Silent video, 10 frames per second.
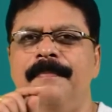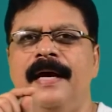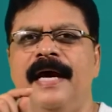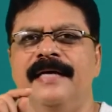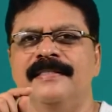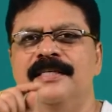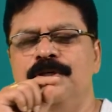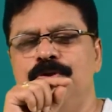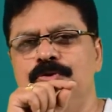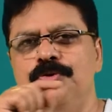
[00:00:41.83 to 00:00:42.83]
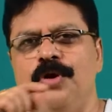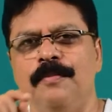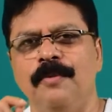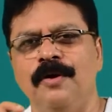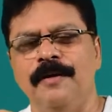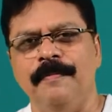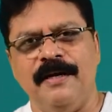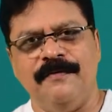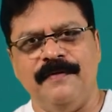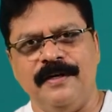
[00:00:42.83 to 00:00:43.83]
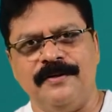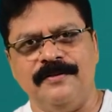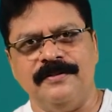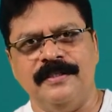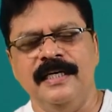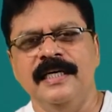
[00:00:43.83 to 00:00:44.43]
has two non-bonded pair of electrons.